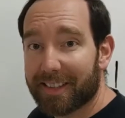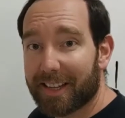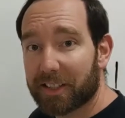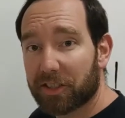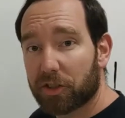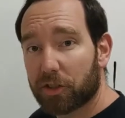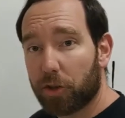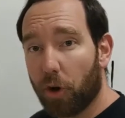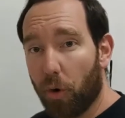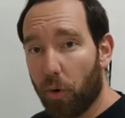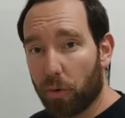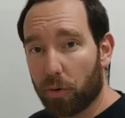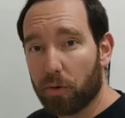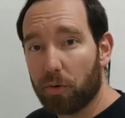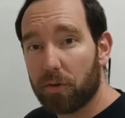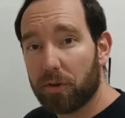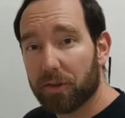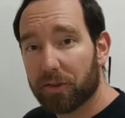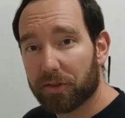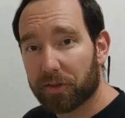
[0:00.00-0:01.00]
That's
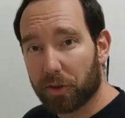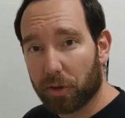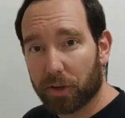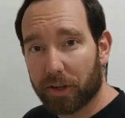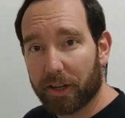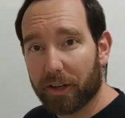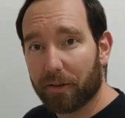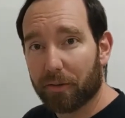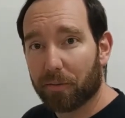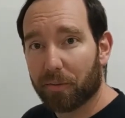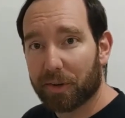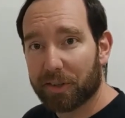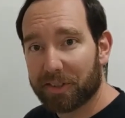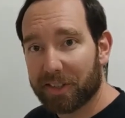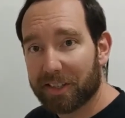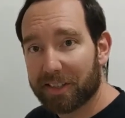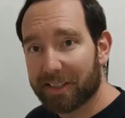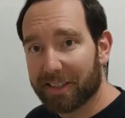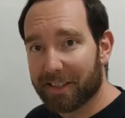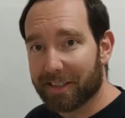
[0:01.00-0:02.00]
total circuit
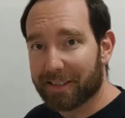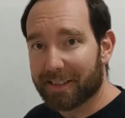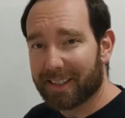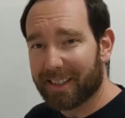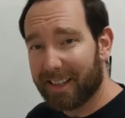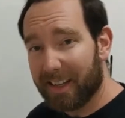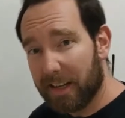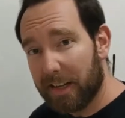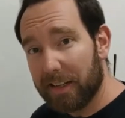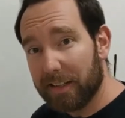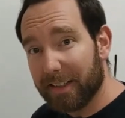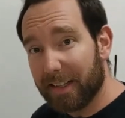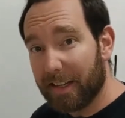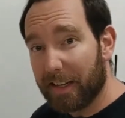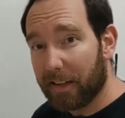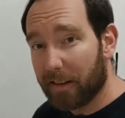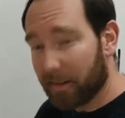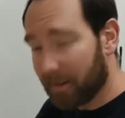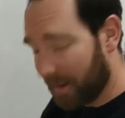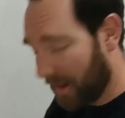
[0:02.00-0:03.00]
resistance, easy,
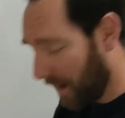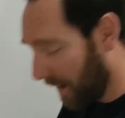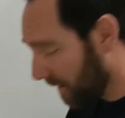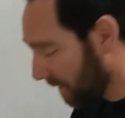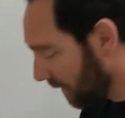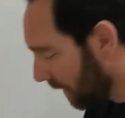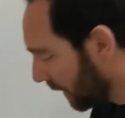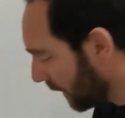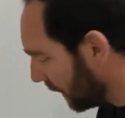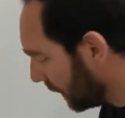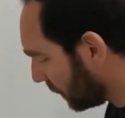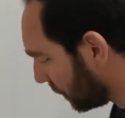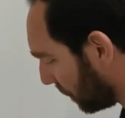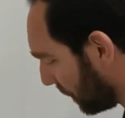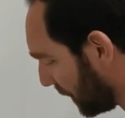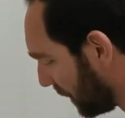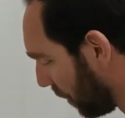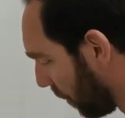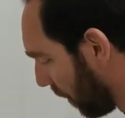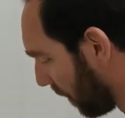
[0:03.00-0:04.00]
okay? So
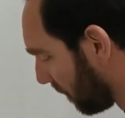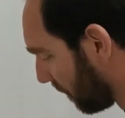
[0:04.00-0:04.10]
we know our